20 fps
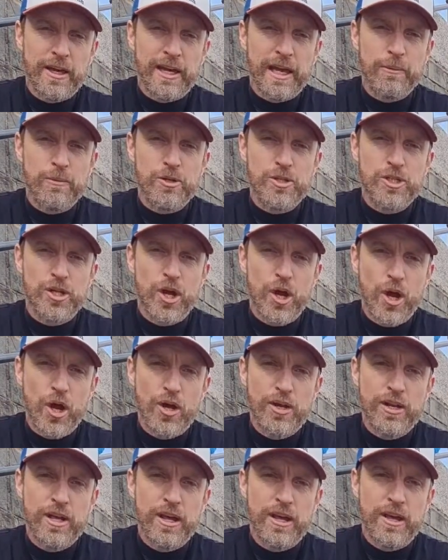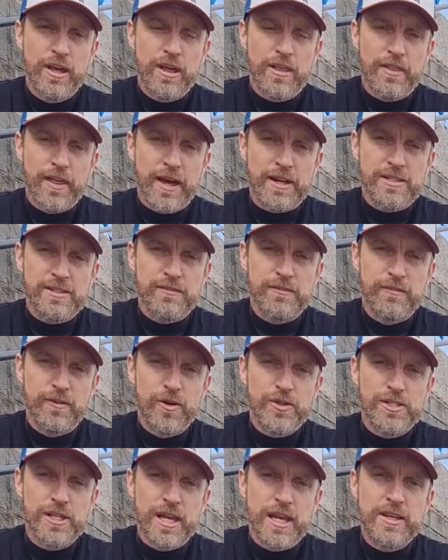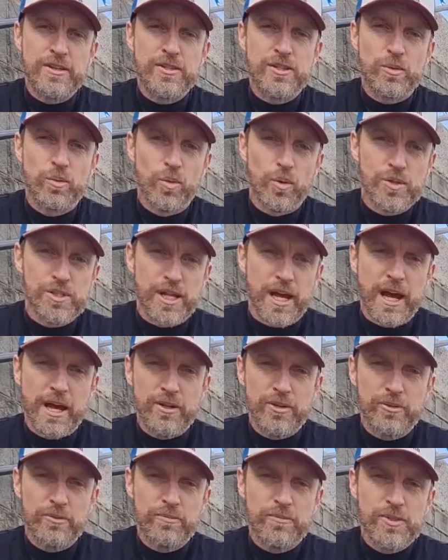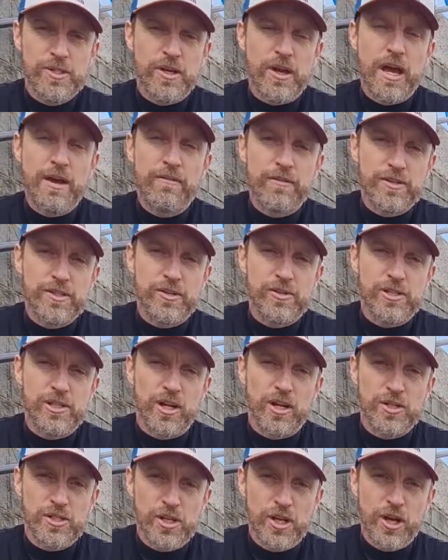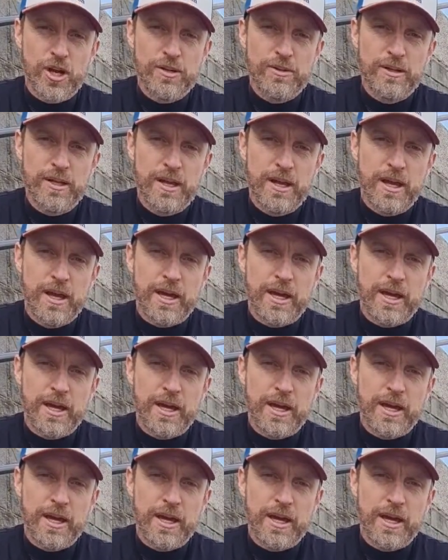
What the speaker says: Okay, we turn that foot in towards the handle, so ever so slight turn,